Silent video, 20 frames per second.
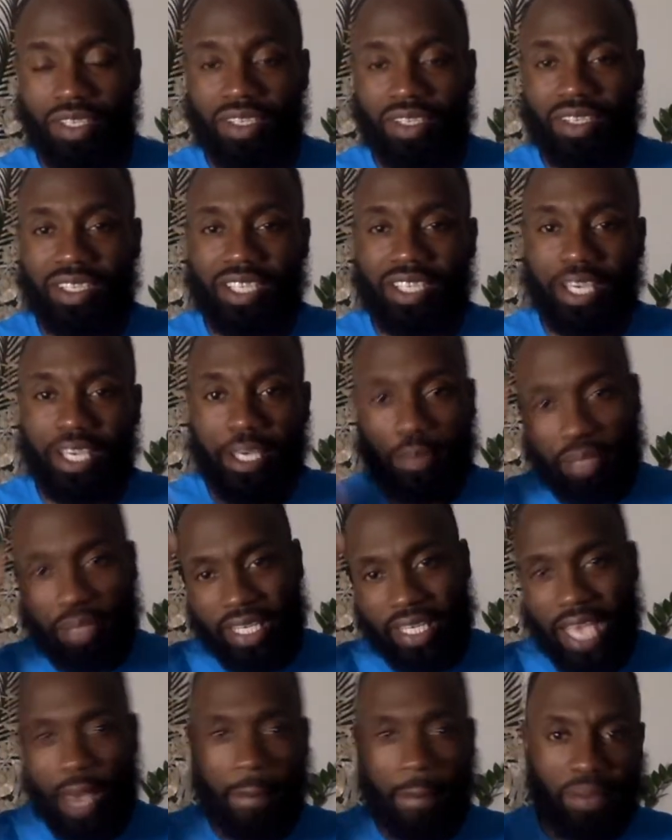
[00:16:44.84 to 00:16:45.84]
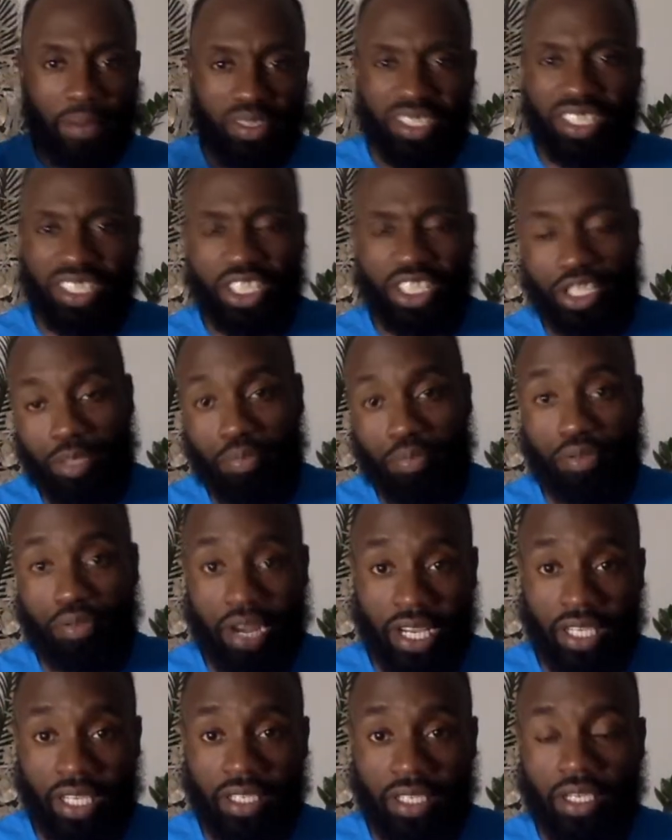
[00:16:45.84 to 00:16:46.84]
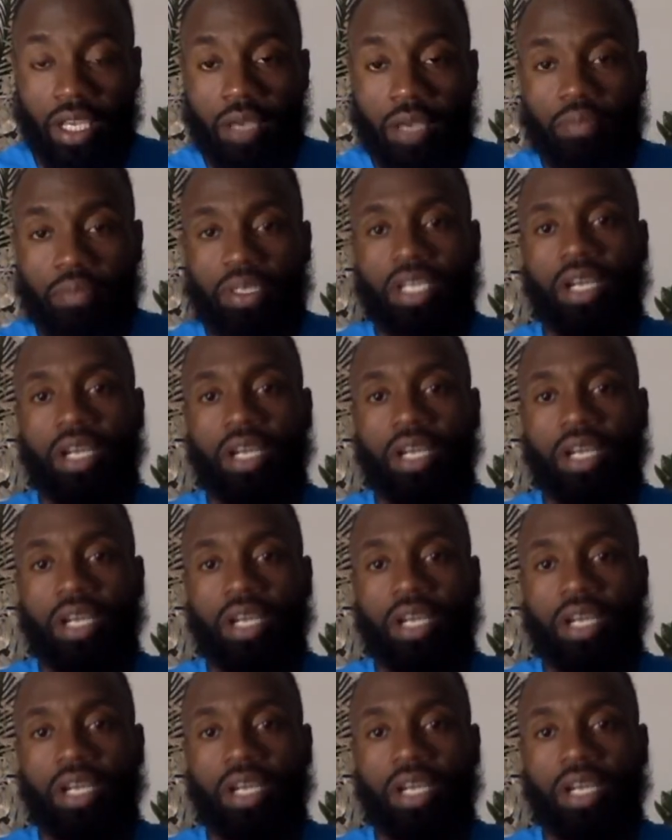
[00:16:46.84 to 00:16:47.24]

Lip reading: your hippocampus in your brain it